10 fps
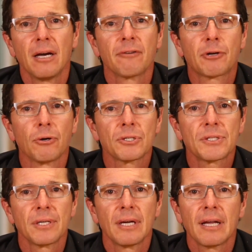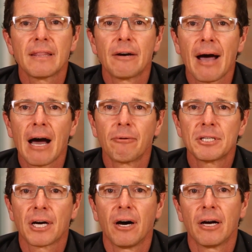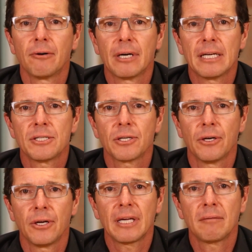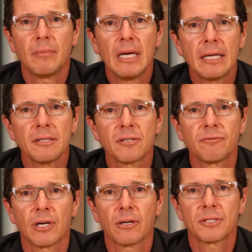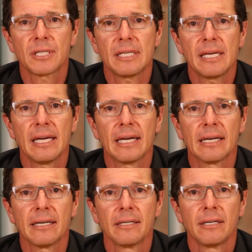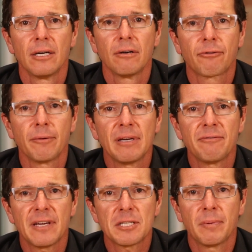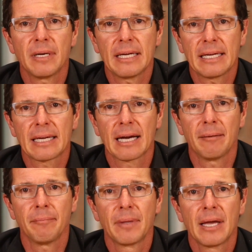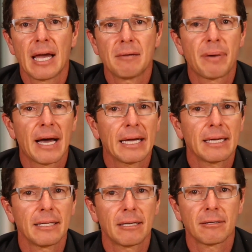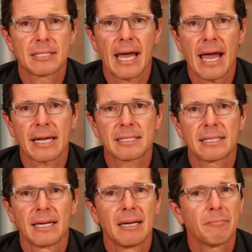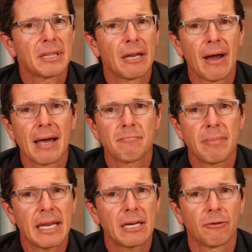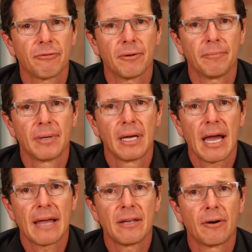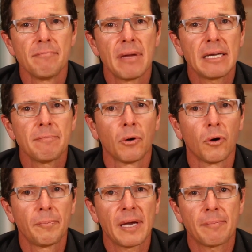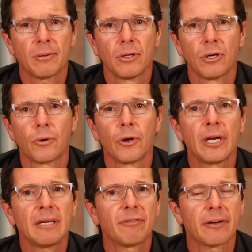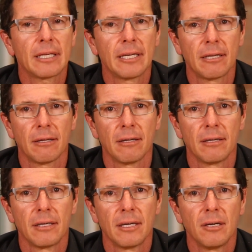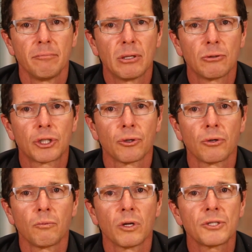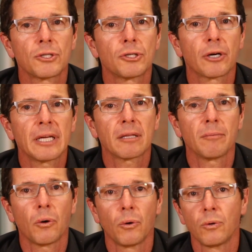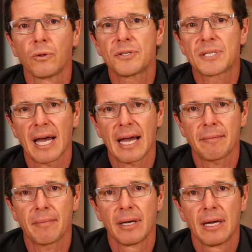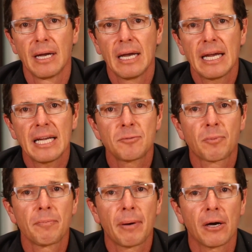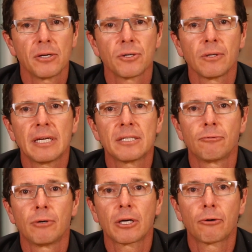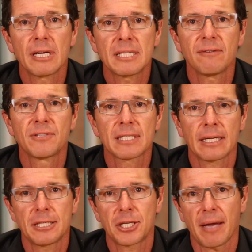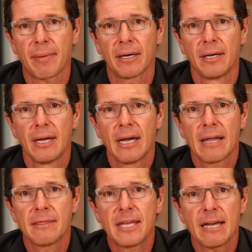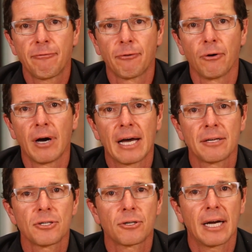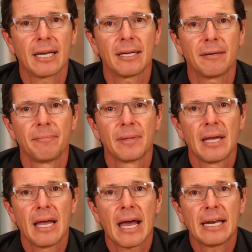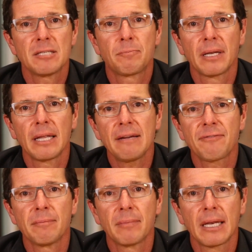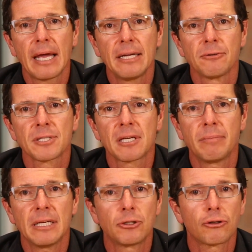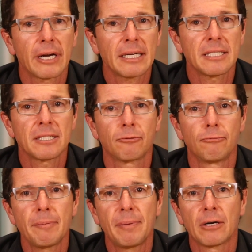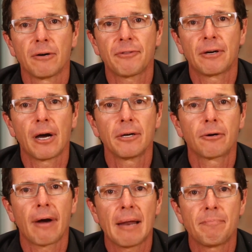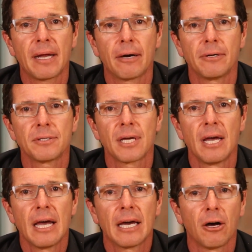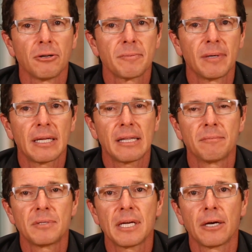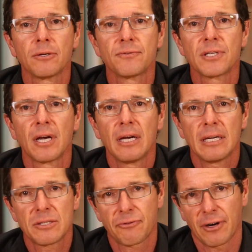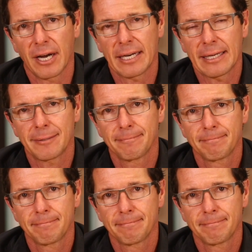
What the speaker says: Of course, there are retirees earning millions of dollars a year from investment income and paying little tax, but there aren't many of them, and there are many more people who are earning very little. Bill Shorten wants to treat them all the same. His proposal is a regressive sledgehammer and therefore un-Australian. And his belief that millennials can be tricked into ripping off their own grandparents and ultimately themselves is frightening.